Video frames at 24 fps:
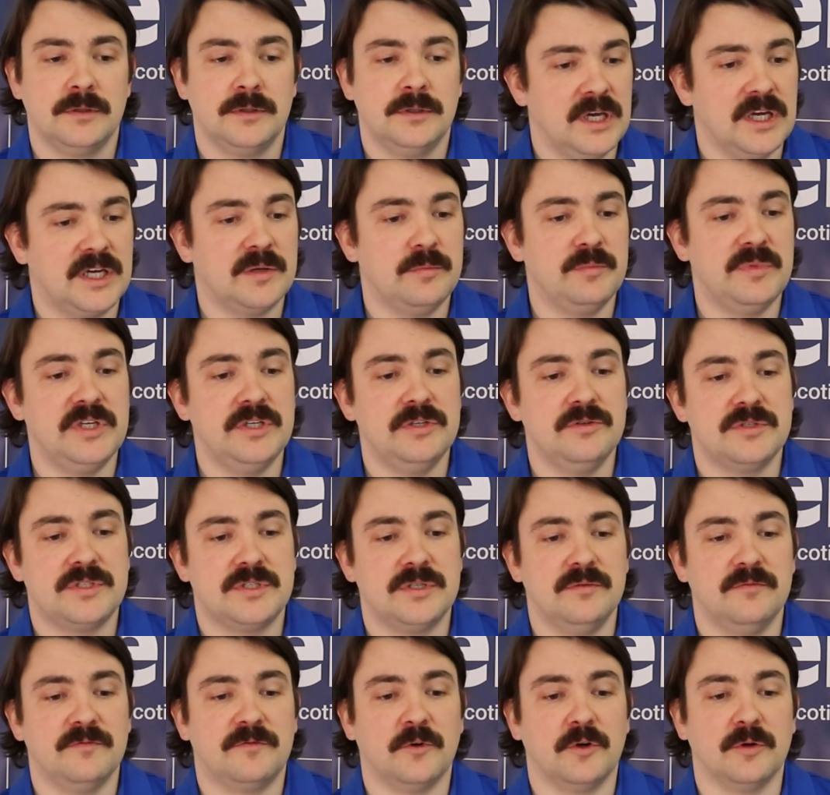It can be used
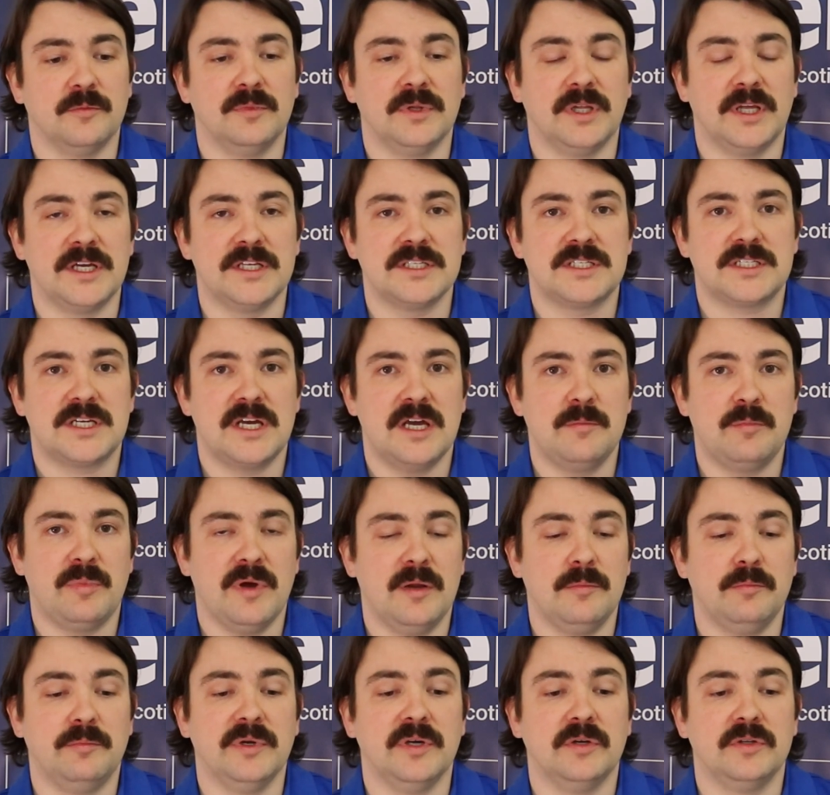to inform landscape
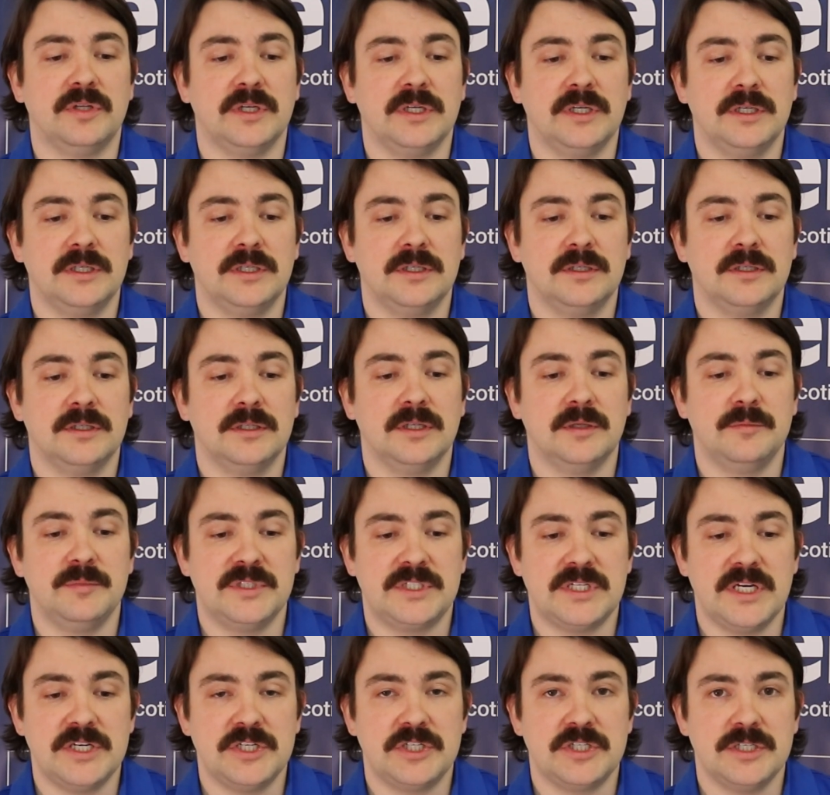and building
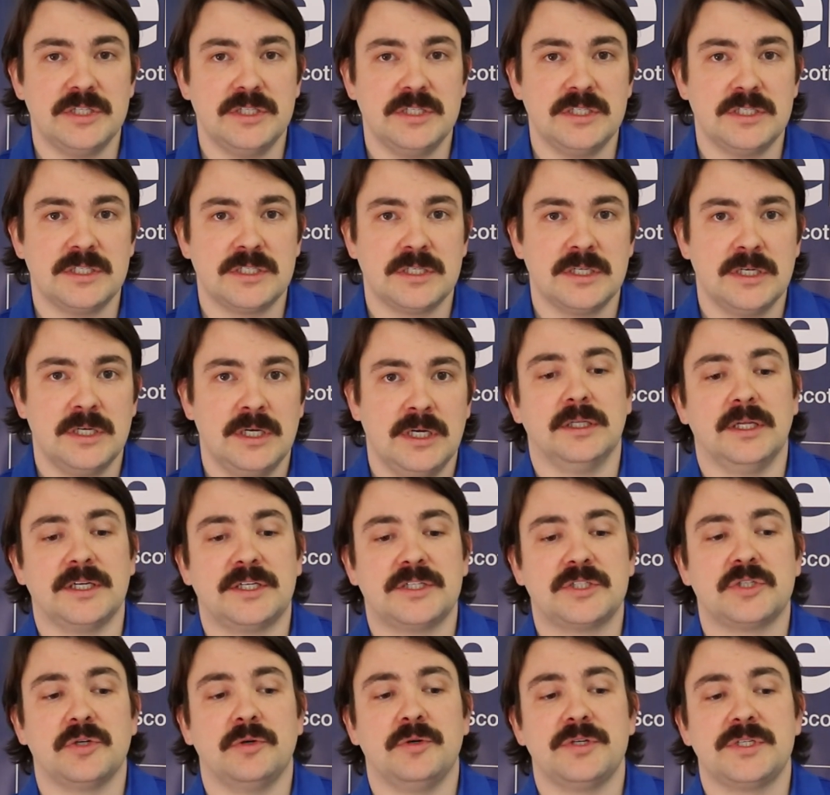limitations, like
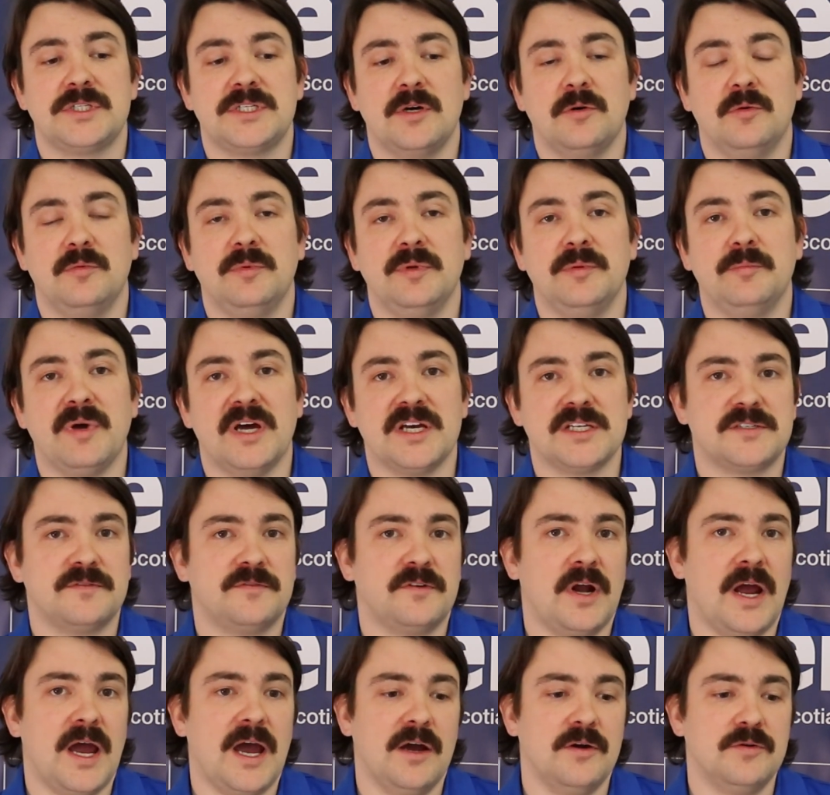soils that would be best
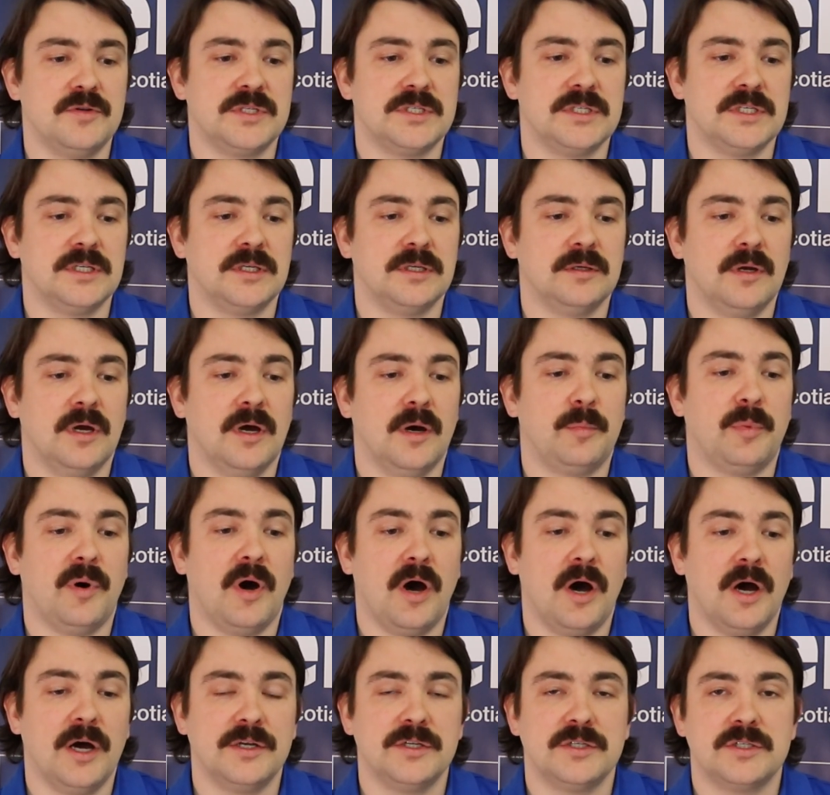for housing a
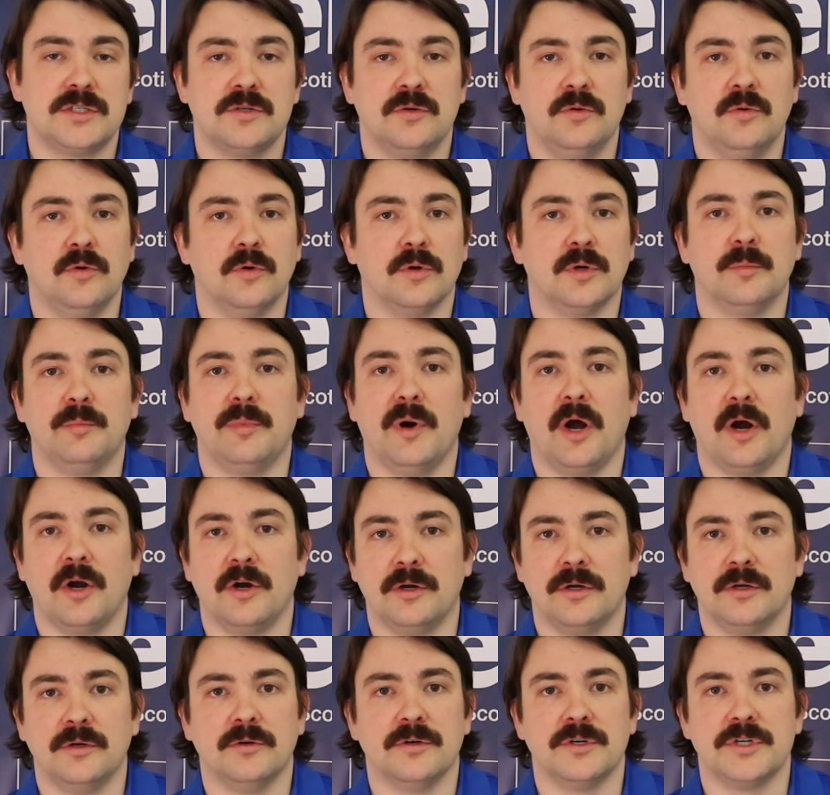pond or a
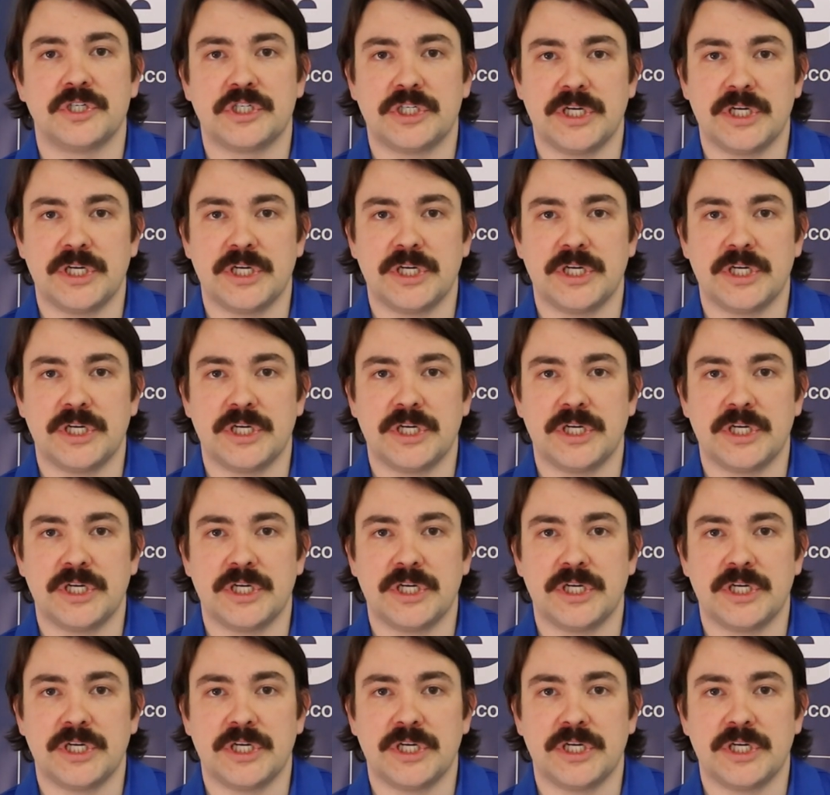barn or a